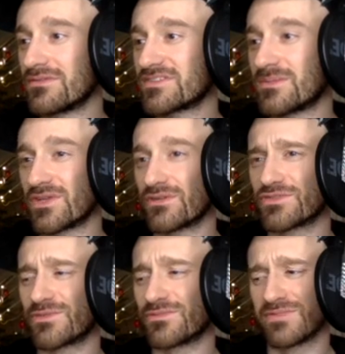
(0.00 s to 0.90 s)
some of those
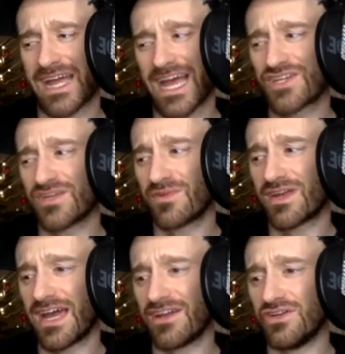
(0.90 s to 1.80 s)
were actually
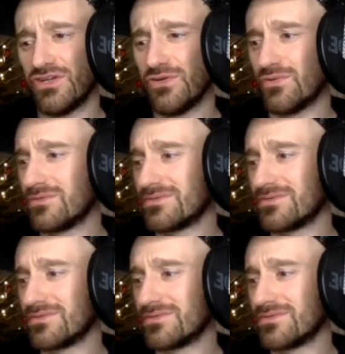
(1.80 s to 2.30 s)
kind of new